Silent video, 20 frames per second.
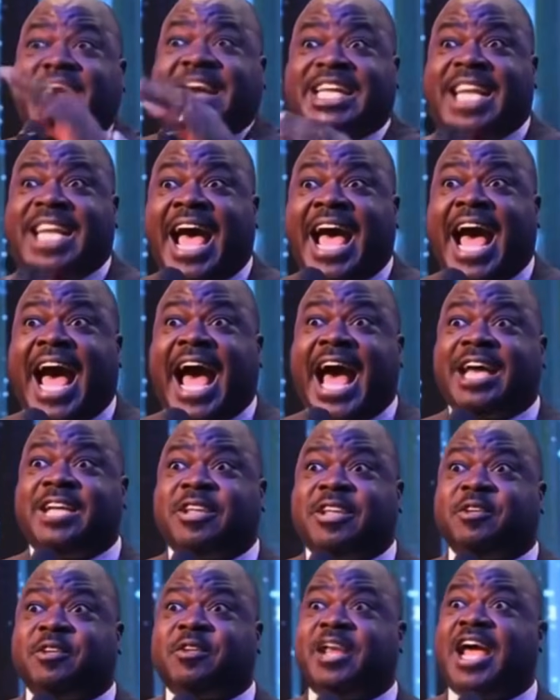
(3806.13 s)
Do you know what it
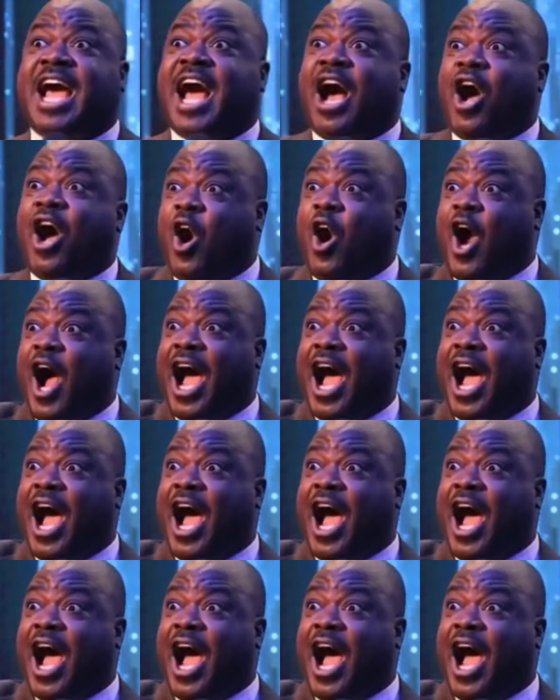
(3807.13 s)
means to be feeding people